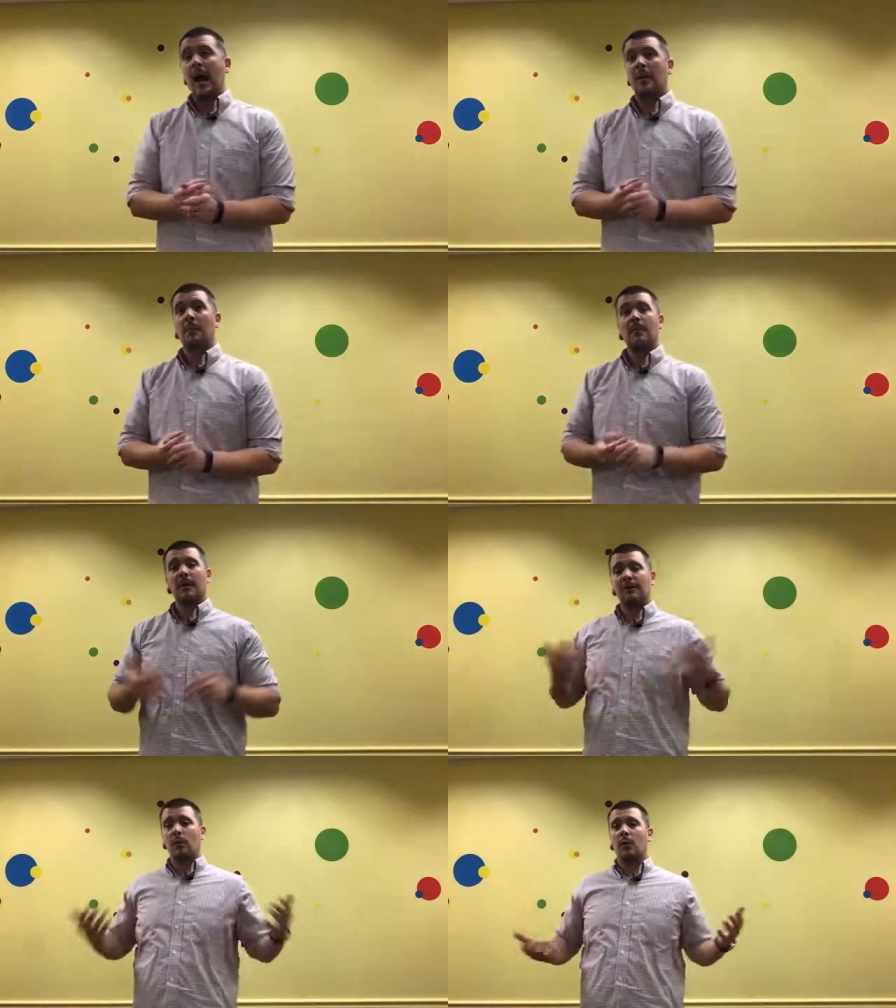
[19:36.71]
Um, but
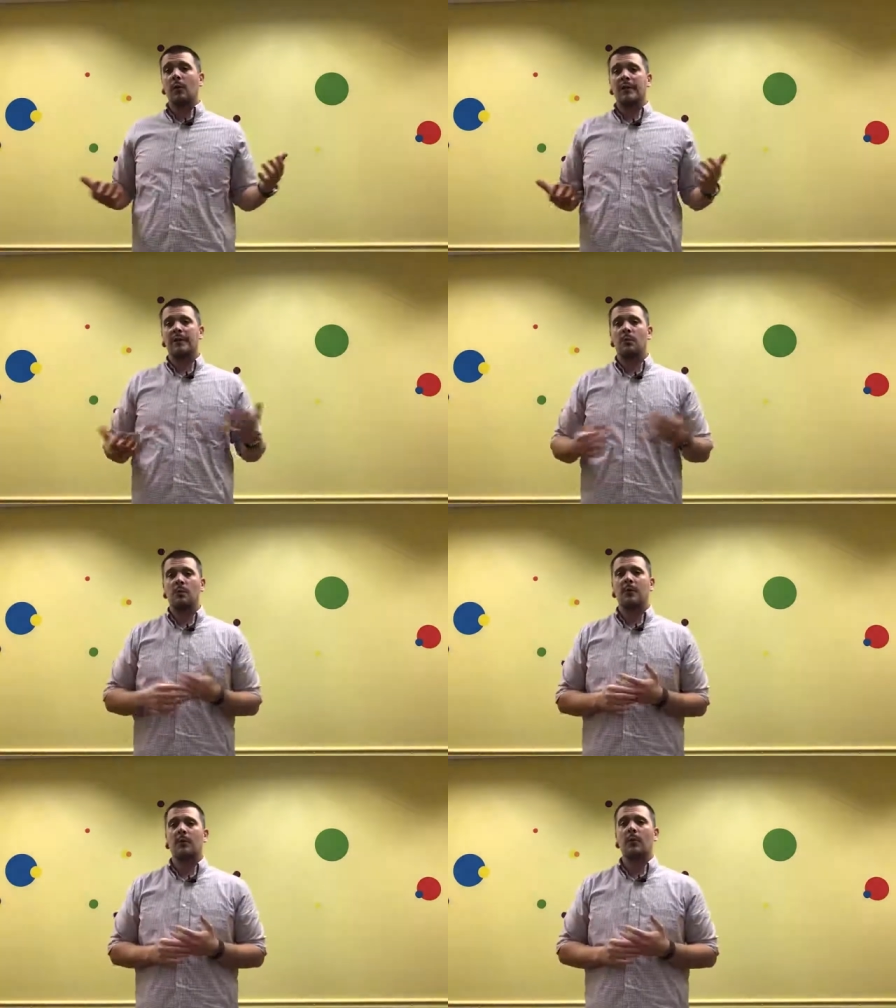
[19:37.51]
before we,
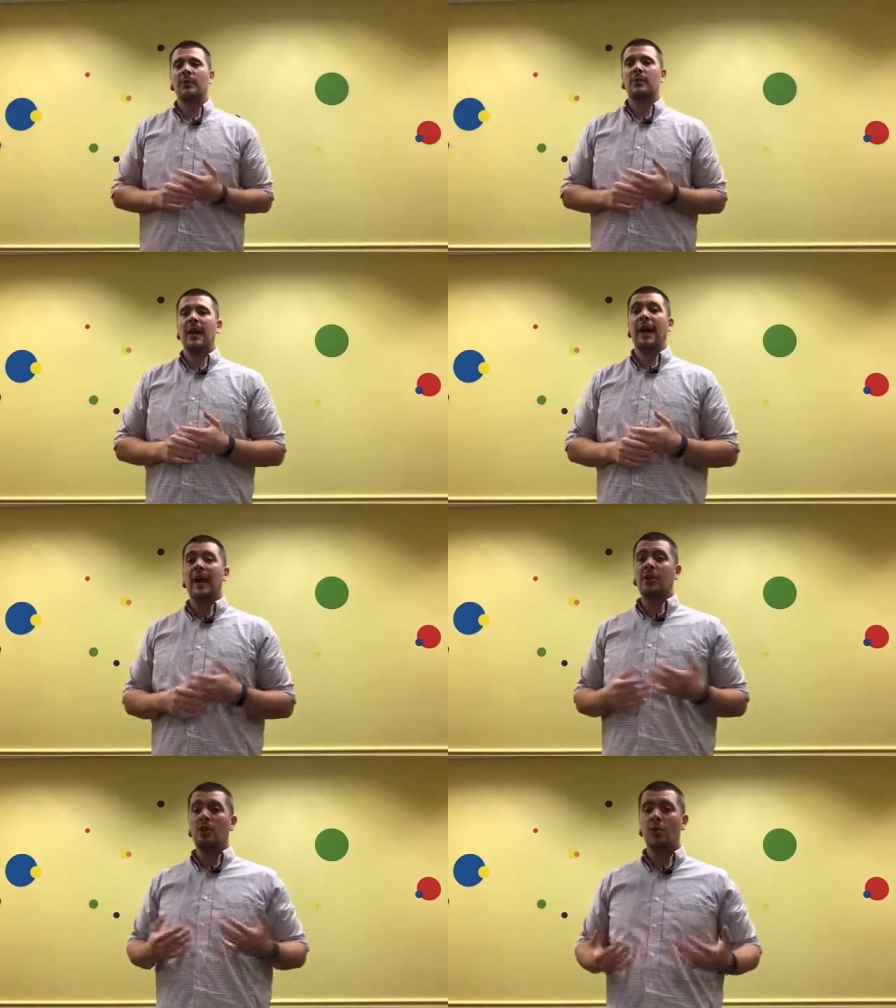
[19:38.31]
before we do that,
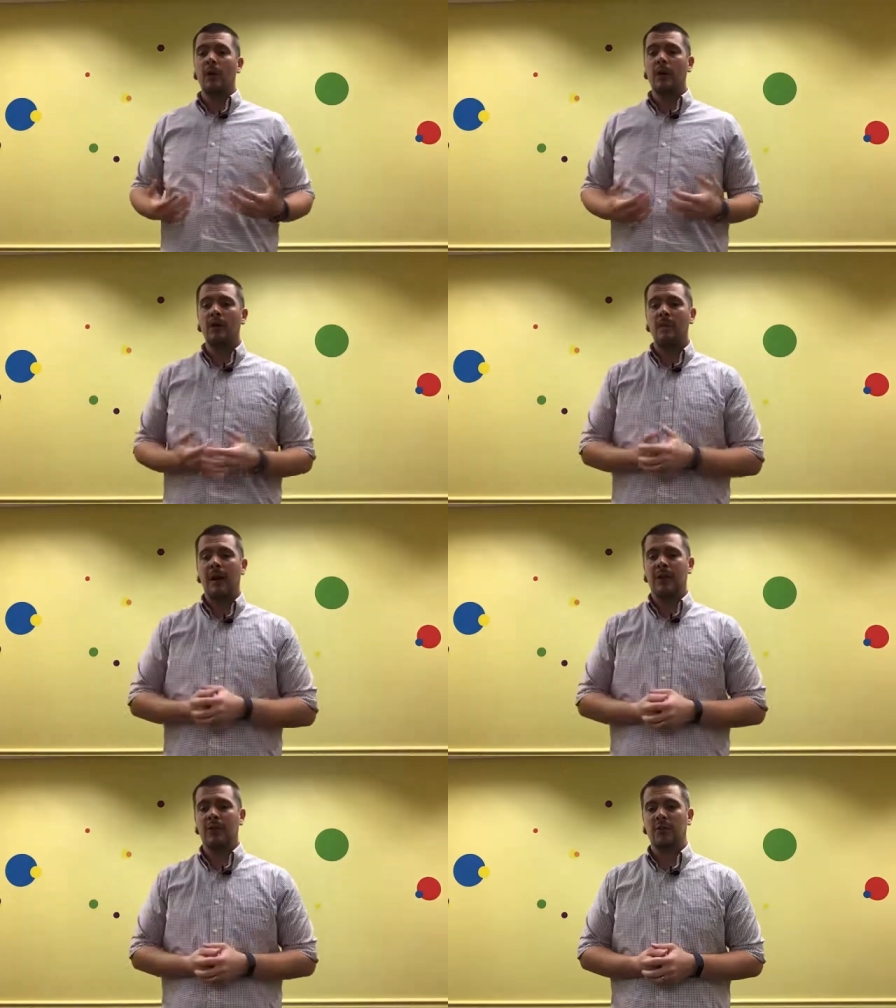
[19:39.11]
I do want to
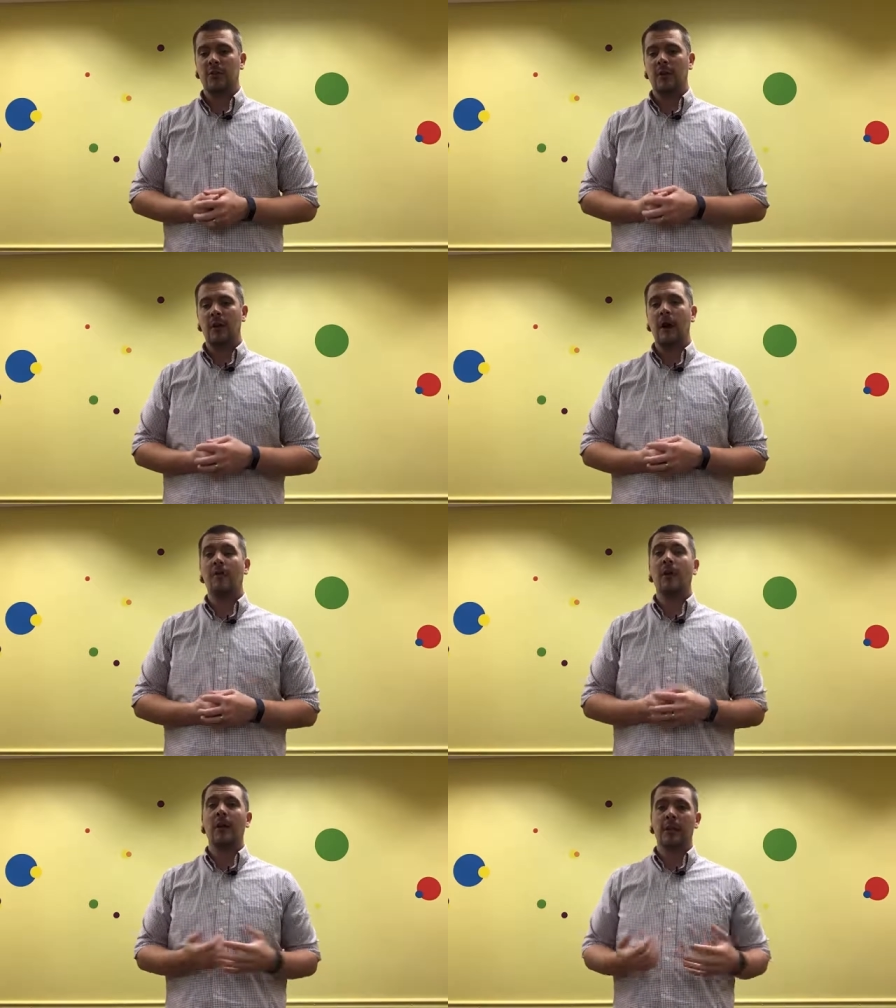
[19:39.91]
remind you
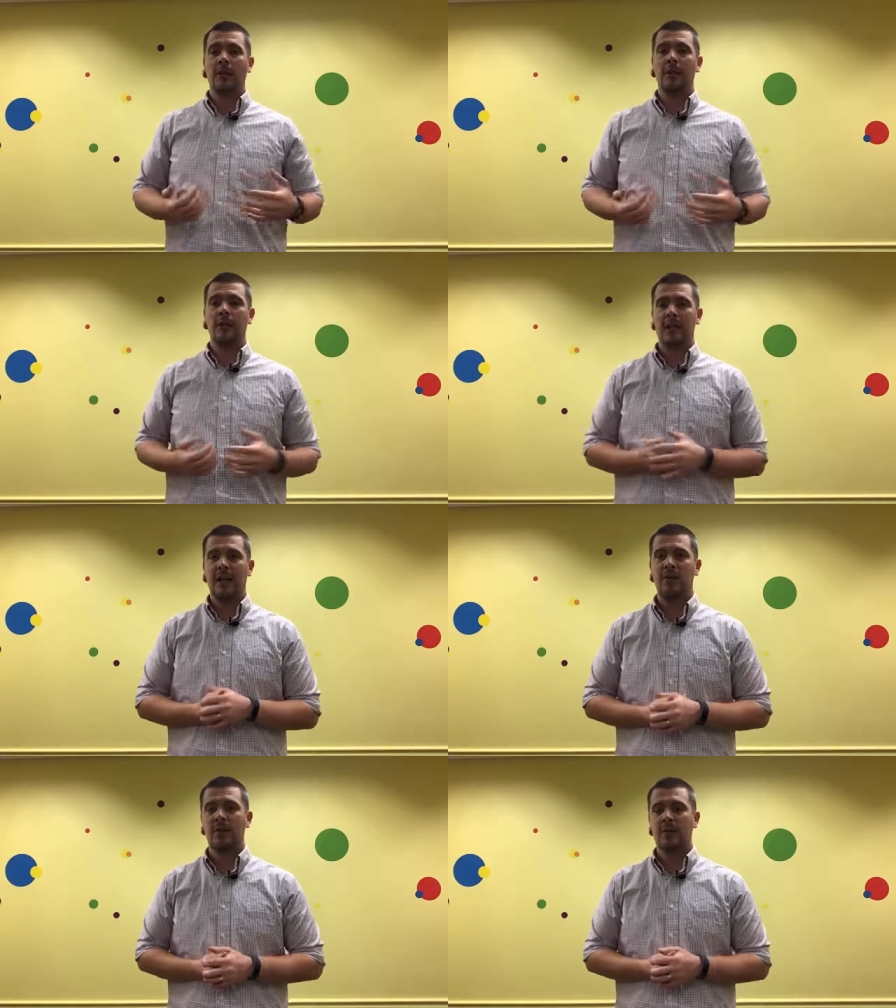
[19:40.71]
of our regularly
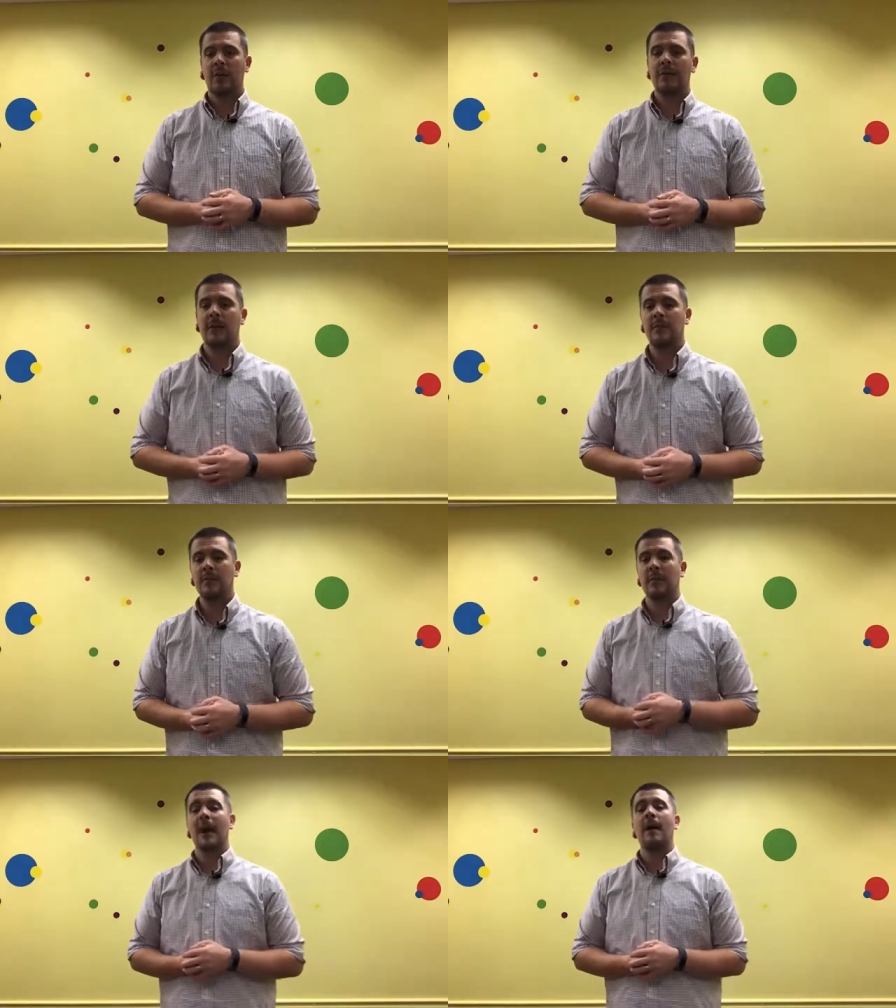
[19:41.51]
scheduled story
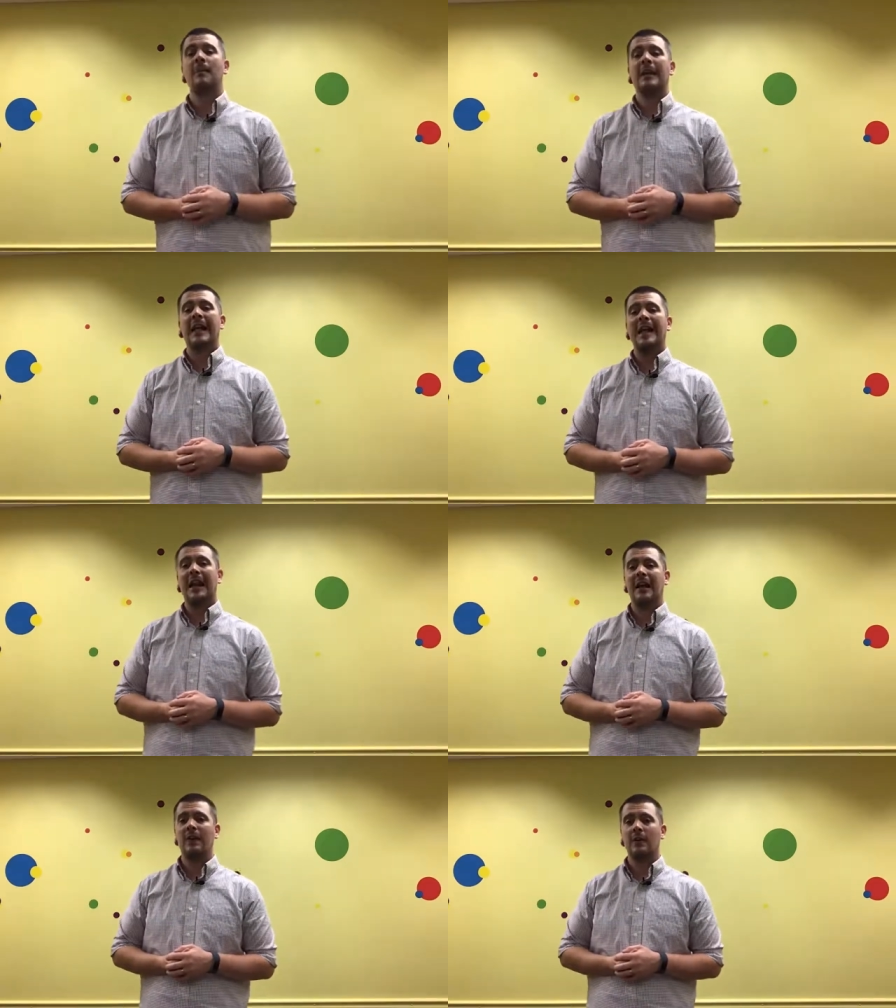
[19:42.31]
times. They're happening at
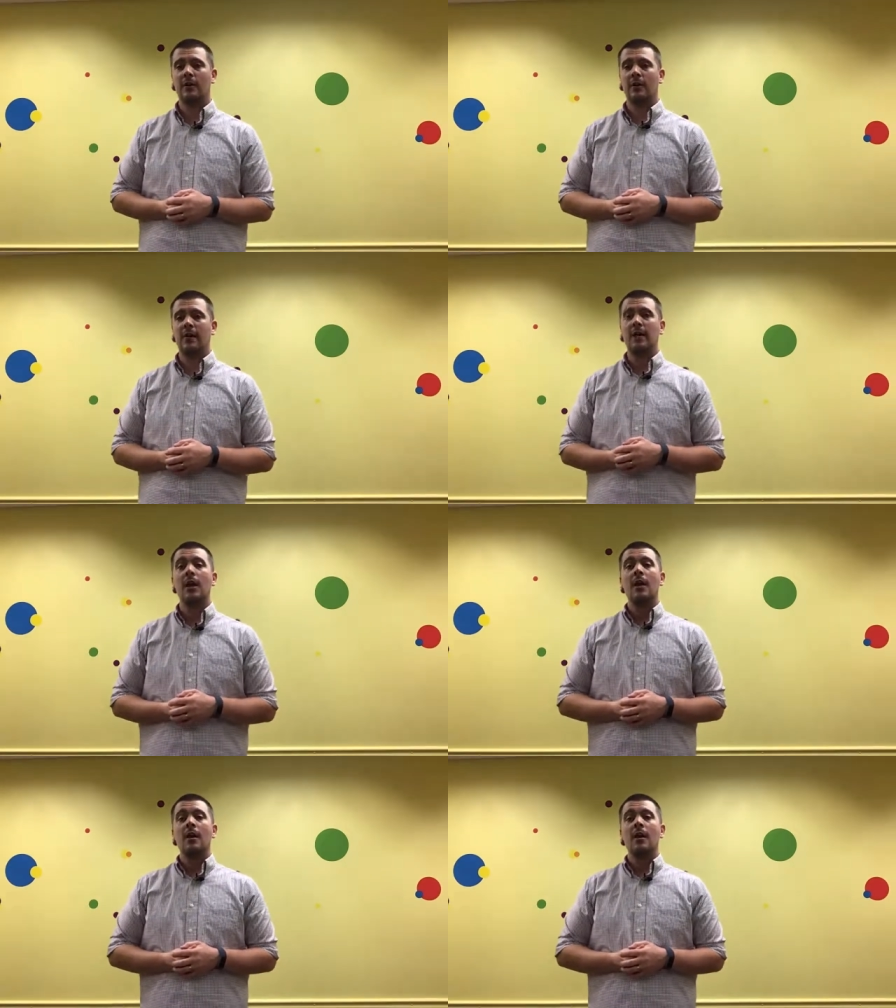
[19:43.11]
9.30